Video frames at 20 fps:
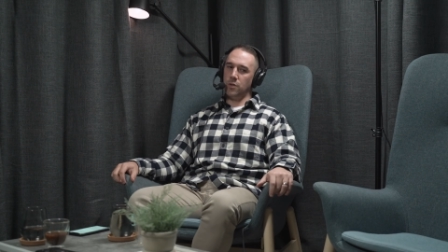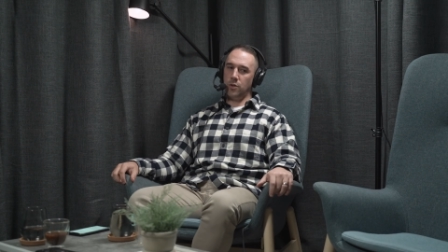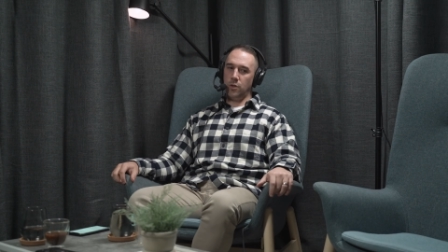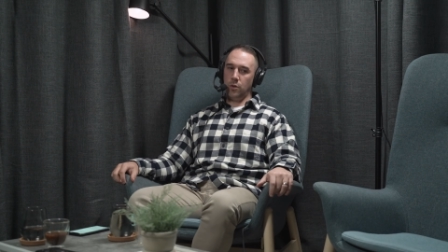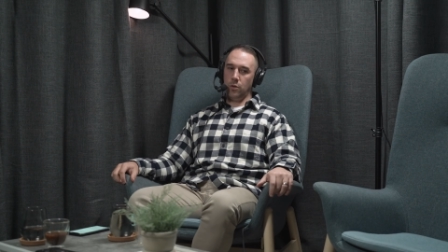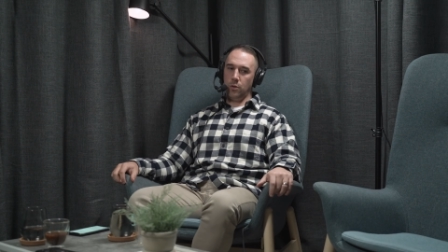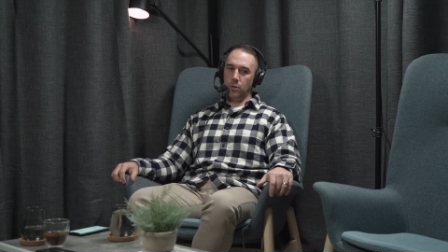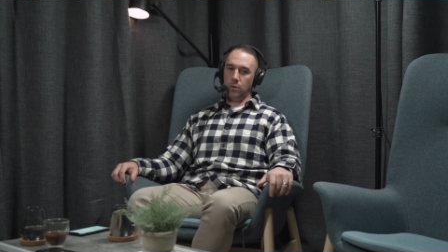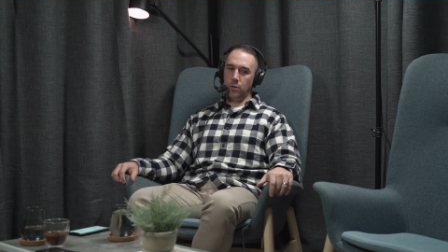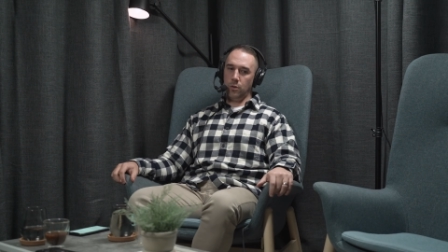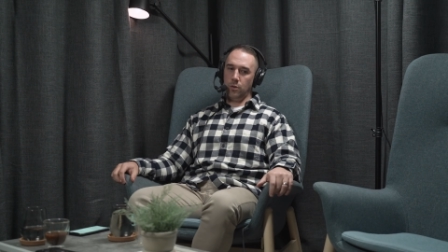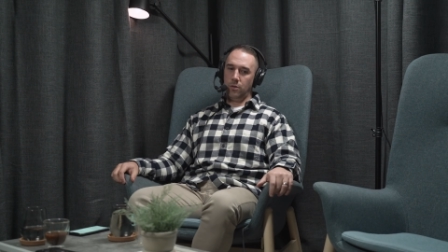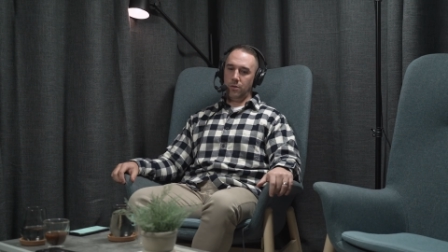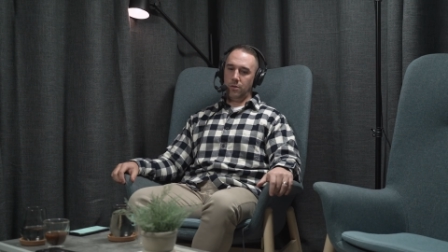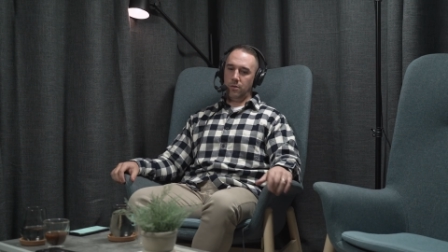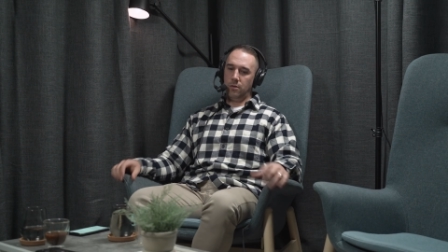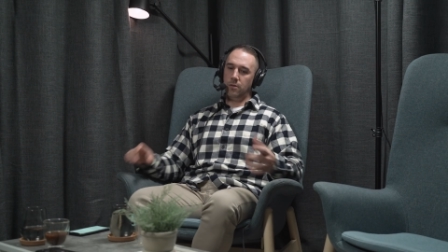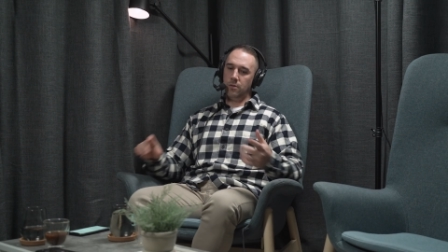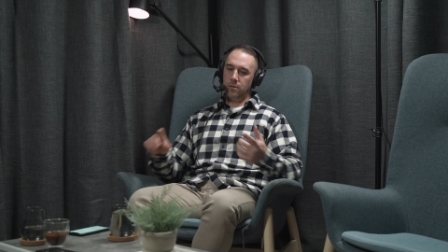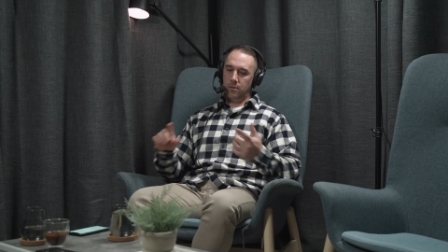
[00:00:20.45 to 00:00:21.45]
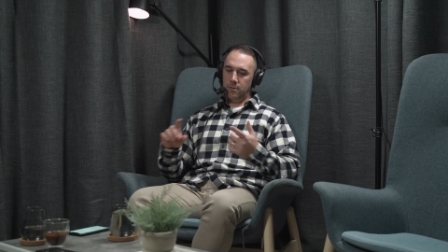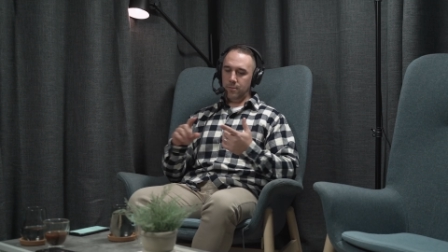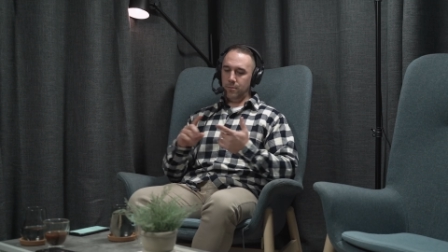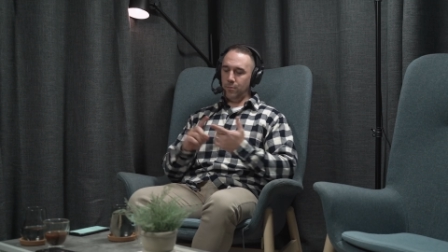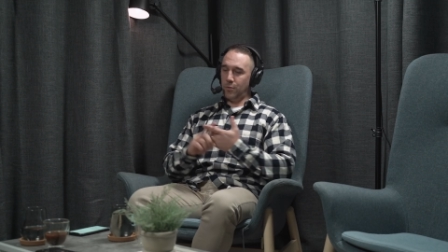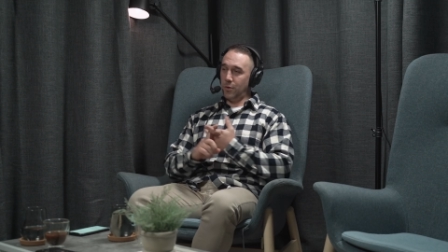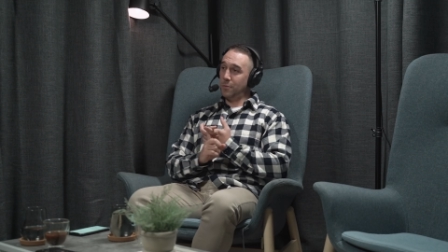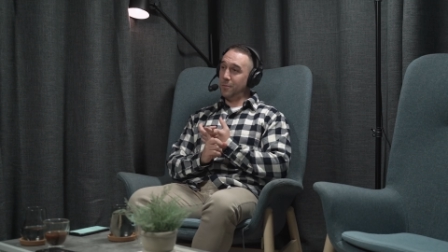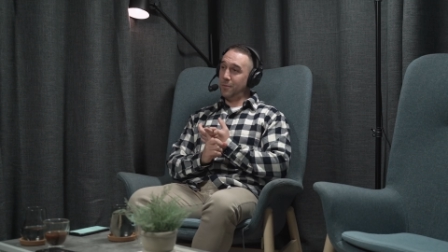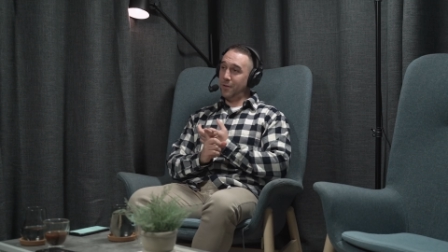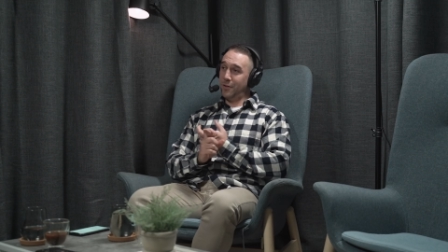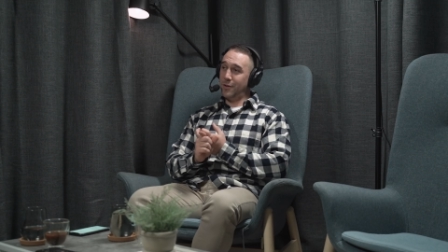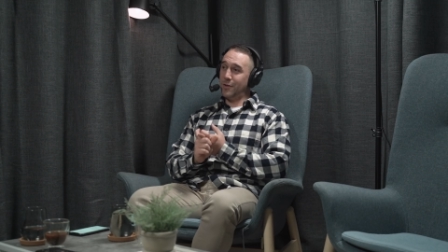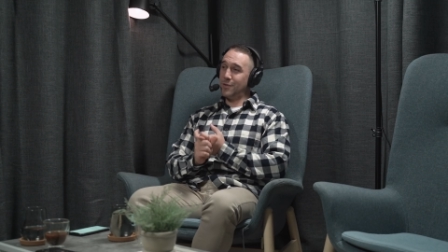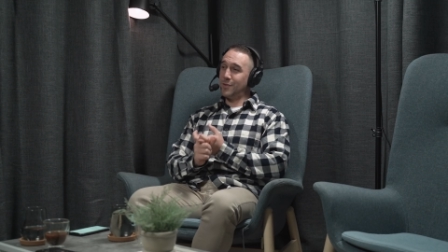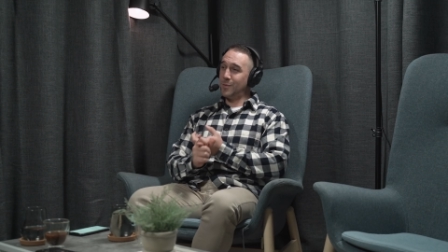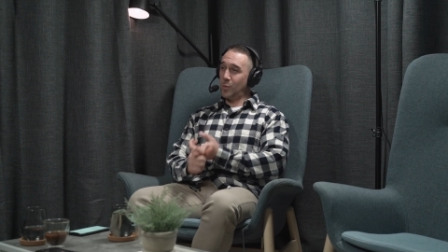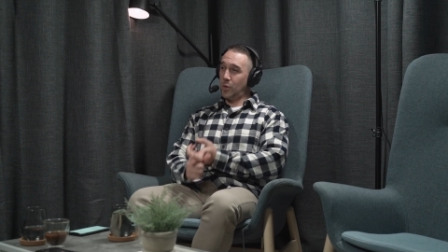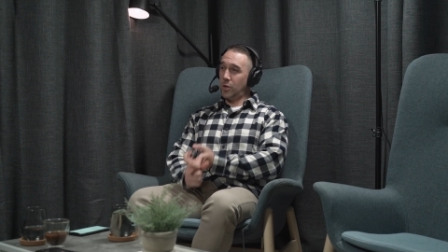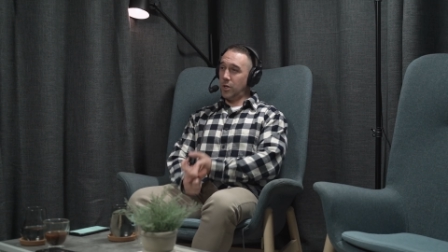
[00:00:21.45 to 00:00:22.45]
you probably lost
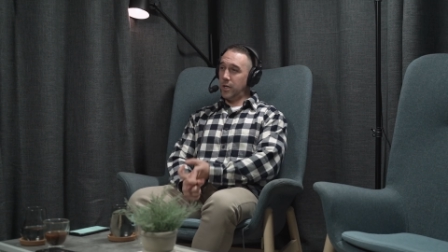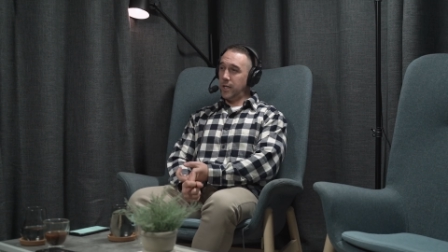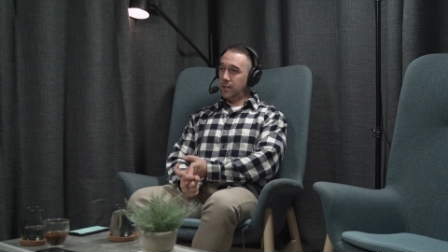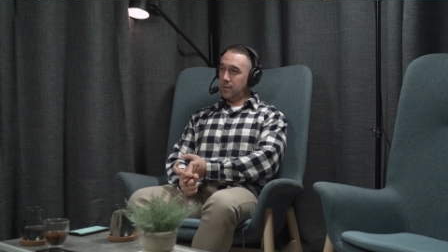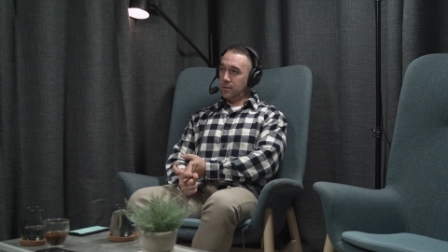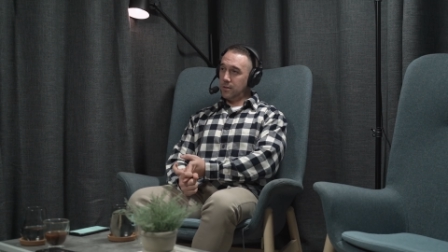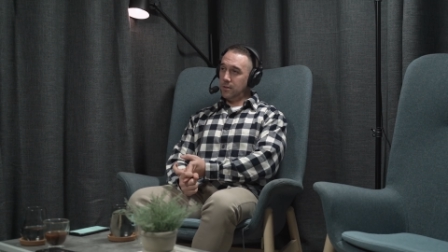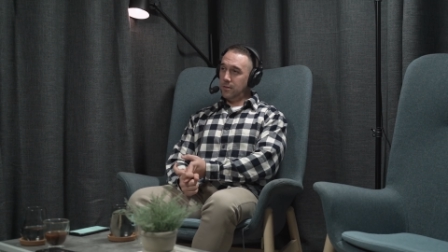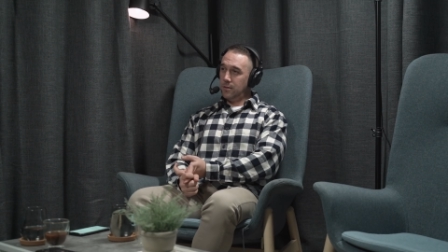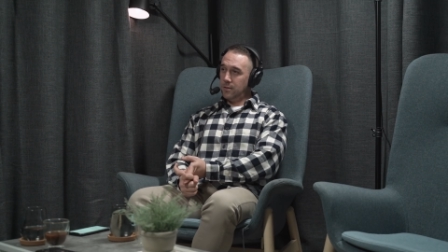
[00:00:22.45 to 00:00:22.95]
some clients,